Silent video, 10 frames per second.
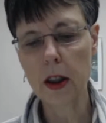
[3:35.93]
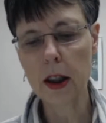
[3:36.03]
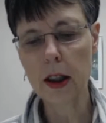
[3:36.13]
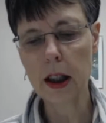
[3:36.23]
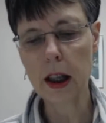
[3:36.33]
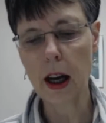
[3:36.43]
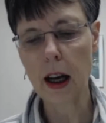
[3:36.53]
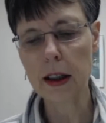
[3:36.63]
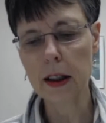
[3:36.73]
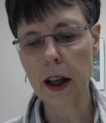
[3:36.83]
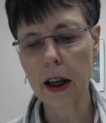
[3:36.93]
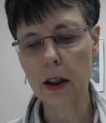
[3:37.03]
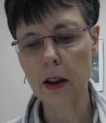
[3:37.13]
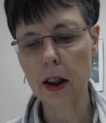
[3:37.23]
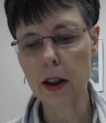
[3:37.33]
DCI
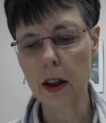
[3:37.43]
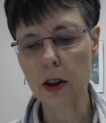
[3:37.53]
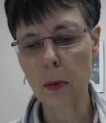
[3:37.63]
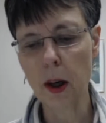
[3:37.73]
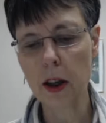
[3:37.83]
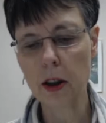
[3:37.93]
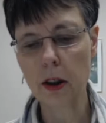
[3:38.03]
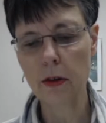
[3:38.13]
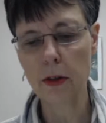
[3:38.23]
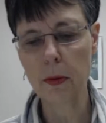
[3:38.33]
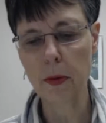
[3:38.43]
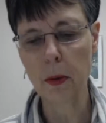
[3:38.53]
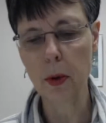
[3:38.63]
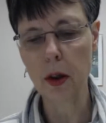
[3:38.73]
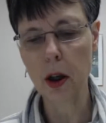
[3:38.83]
Slider is under pressure from
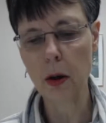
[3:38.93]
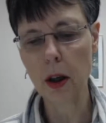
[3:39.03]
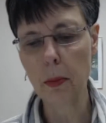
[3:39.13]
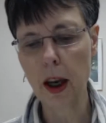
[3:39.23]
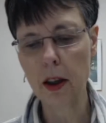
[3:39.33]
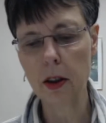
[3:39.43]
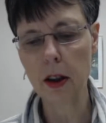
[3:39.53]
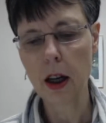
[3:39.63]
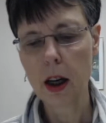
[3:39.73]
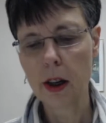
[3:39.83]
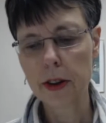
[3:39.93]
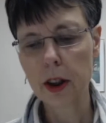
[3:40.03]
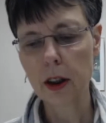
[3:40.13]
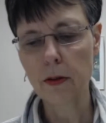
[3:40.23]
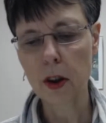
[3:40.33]
the borough commander
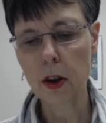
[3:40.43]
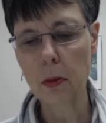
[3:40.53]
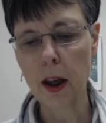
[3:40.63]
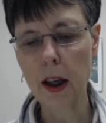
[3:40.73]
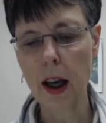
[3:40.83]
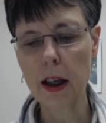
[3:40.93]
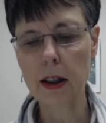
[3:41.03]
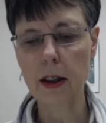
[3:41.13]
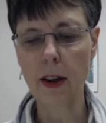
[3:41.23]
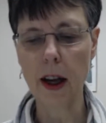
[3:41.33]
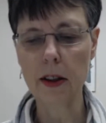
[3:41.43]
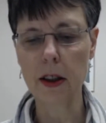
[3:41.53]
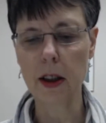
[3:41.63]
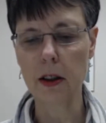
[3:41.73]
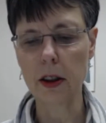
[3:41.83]
to confirm a case of
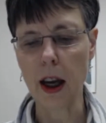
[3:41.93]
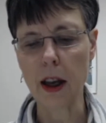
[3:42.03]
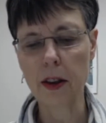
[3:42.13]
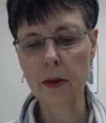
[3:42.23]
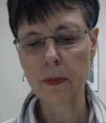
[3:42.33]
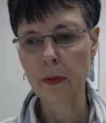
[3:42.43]
accidental death.